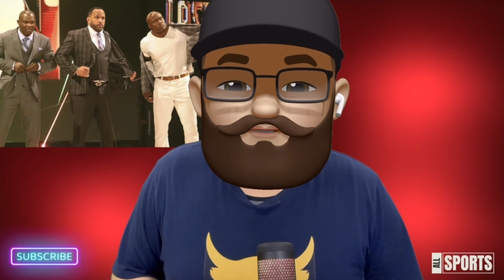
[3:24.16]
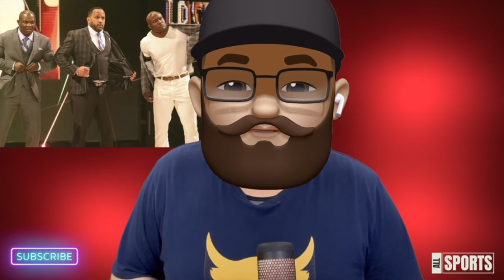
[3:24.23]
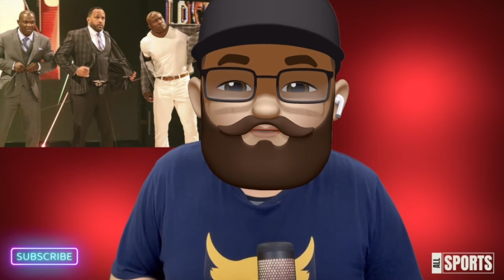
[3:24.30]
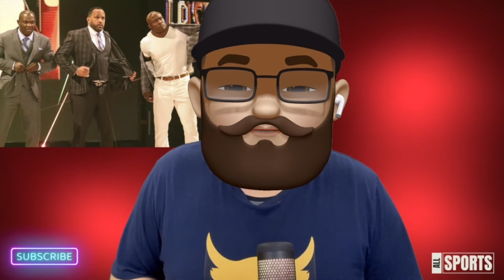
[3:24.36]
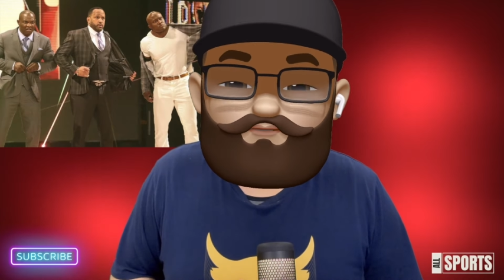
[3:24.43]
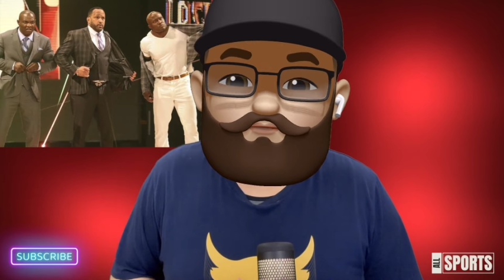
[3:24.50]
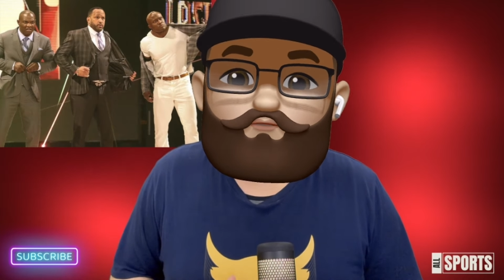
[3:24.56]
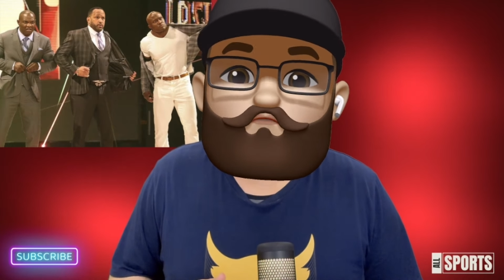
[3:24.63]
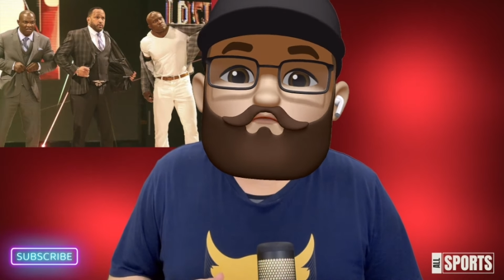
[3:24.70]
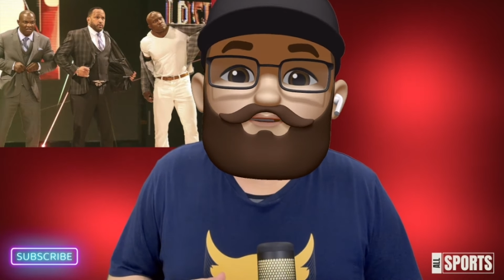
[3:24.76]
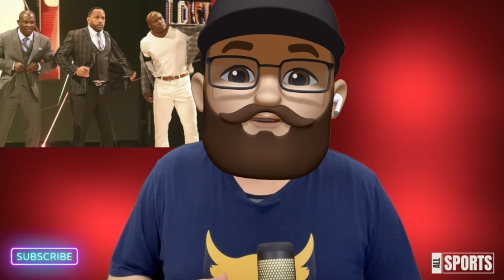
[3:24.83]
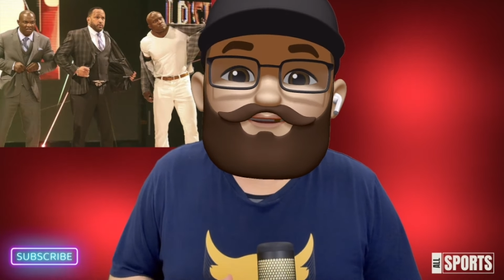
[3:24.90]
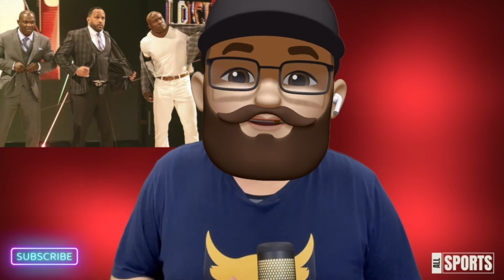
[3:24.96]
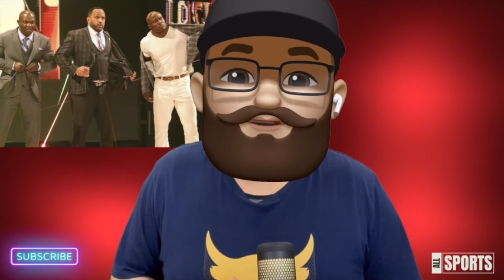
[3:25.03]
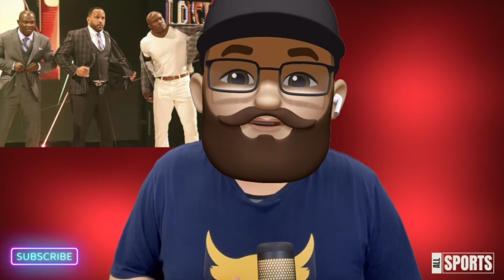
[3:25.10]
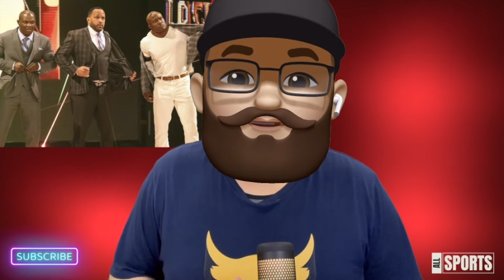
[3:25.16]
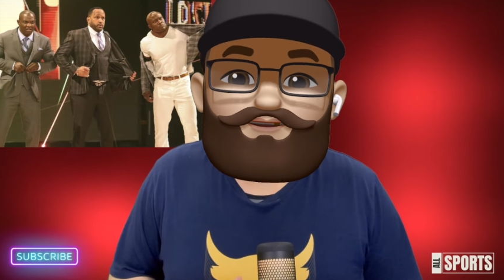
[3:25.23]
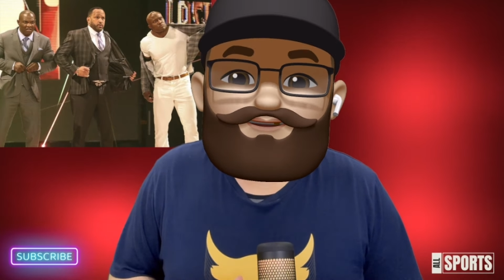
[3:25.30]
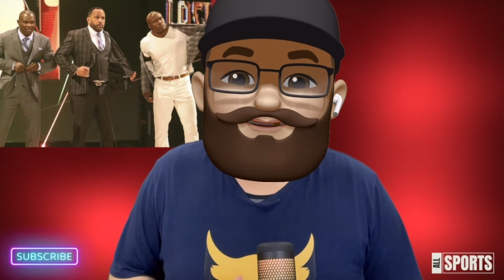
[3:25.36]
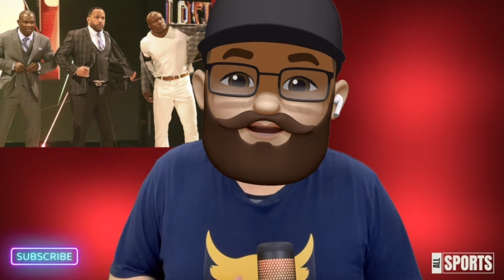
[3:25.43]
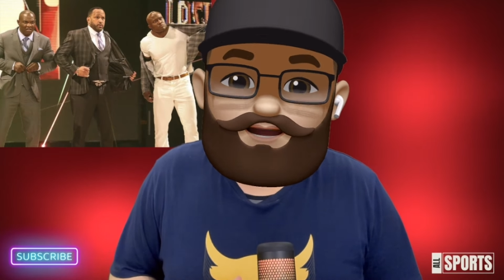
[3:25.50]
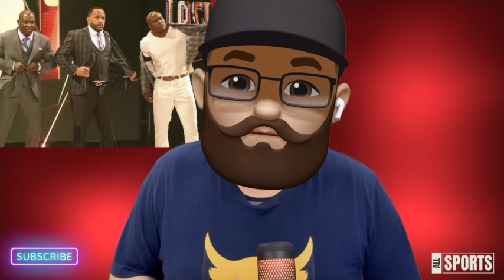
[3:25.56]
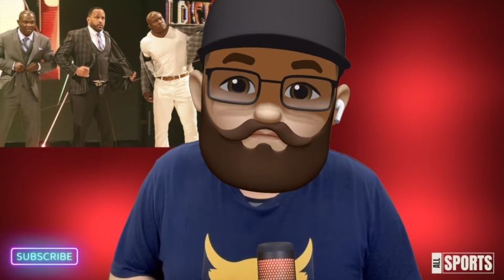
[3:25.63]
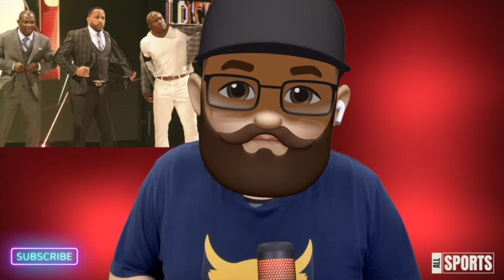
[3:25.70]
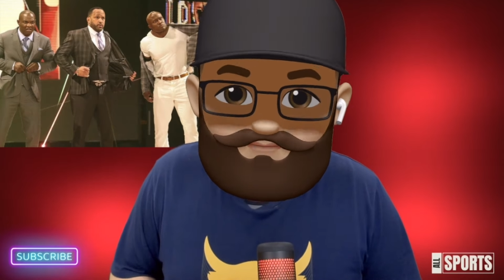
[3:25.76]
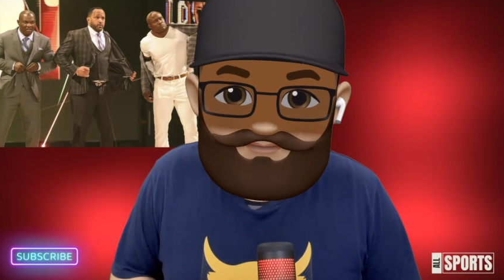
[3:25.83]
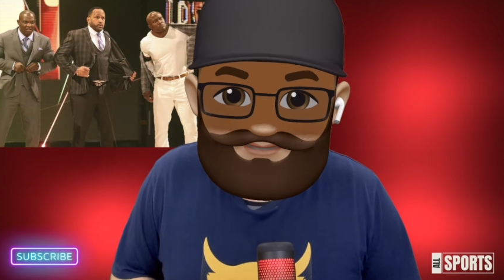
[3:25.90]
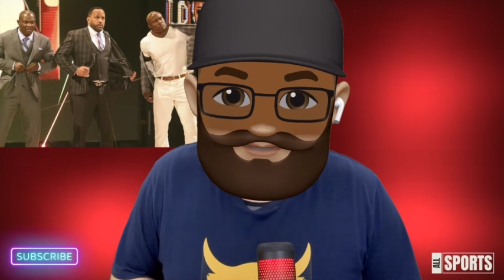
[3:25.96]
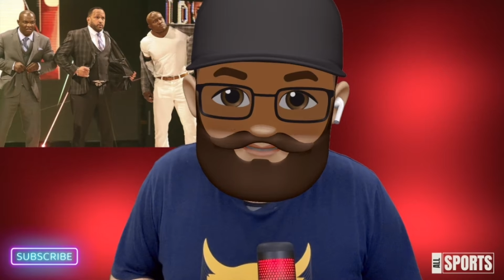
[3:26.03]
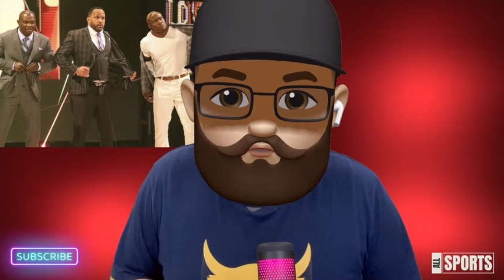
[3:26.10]
This could be a
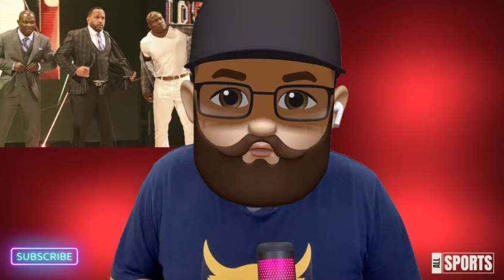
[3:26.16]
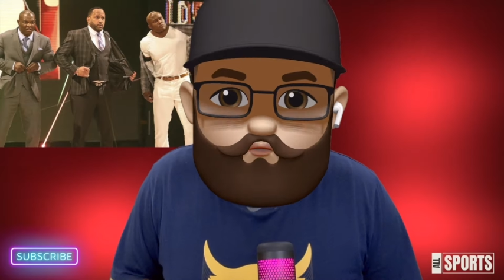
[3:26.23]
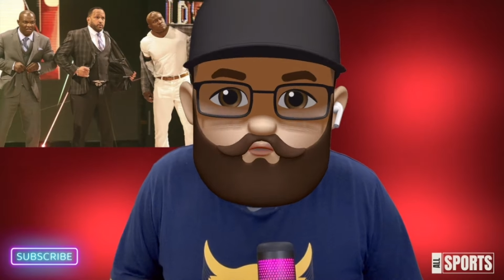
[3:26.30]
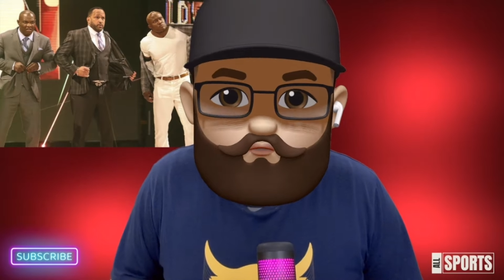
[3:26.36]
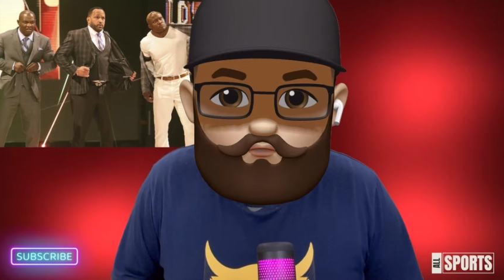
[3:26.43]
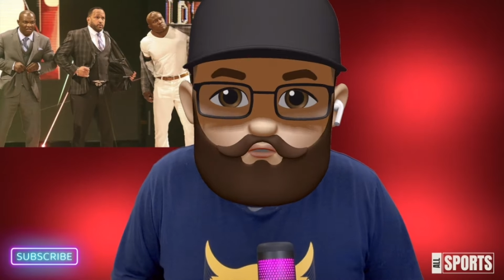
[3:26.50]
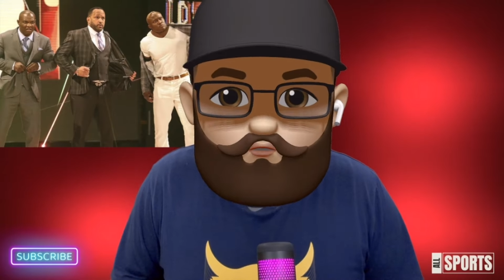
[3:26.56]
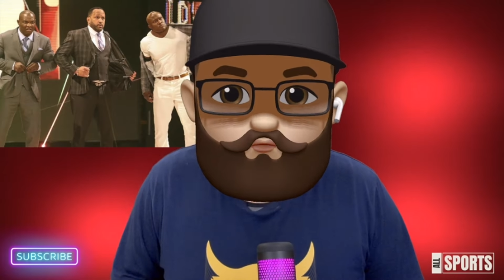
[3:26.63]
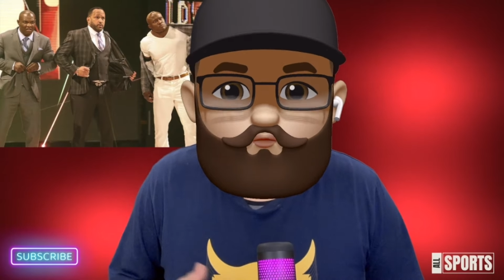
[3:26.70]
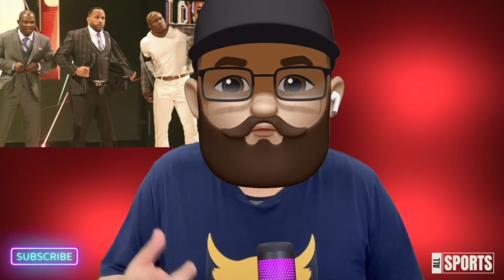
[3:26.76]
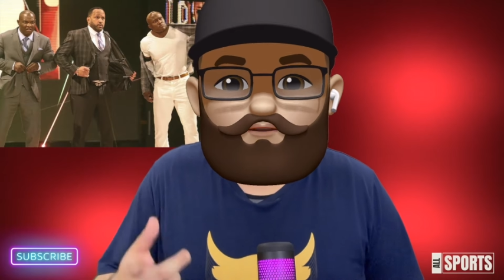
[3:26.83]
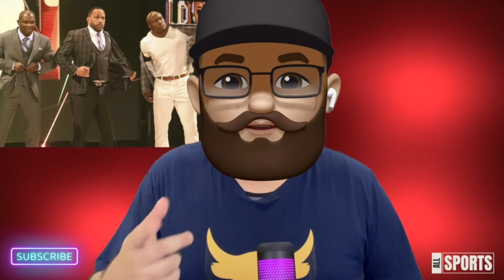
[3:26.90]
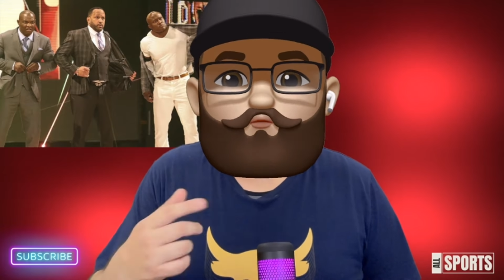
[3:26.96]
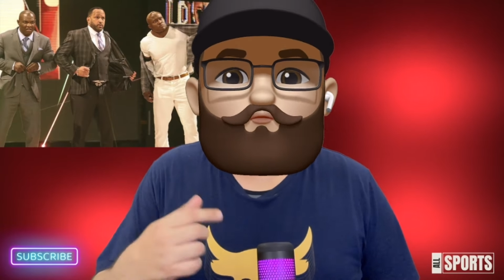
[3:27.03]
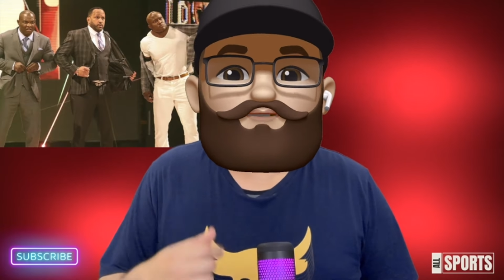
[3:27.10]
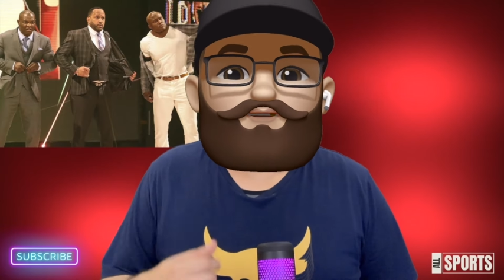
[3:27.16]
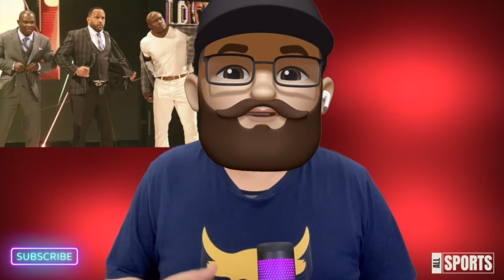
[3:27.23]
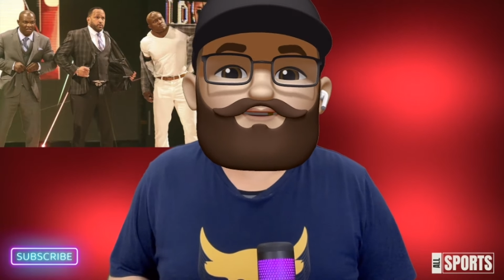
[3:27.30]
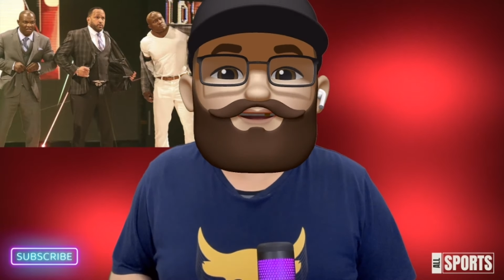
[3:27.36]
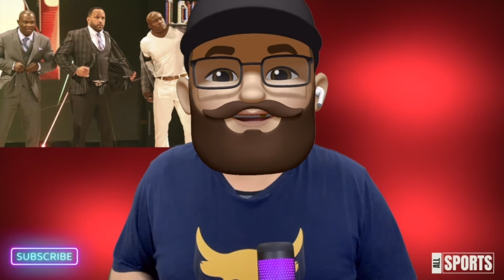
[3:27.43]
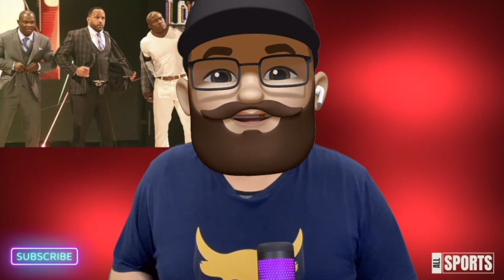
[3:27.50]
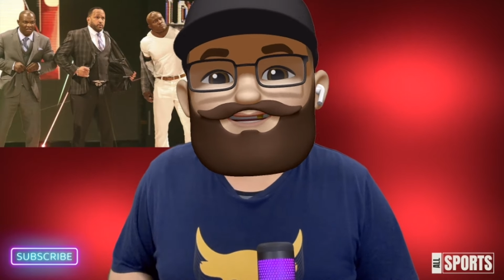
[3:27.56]
BS rumor. What do you think?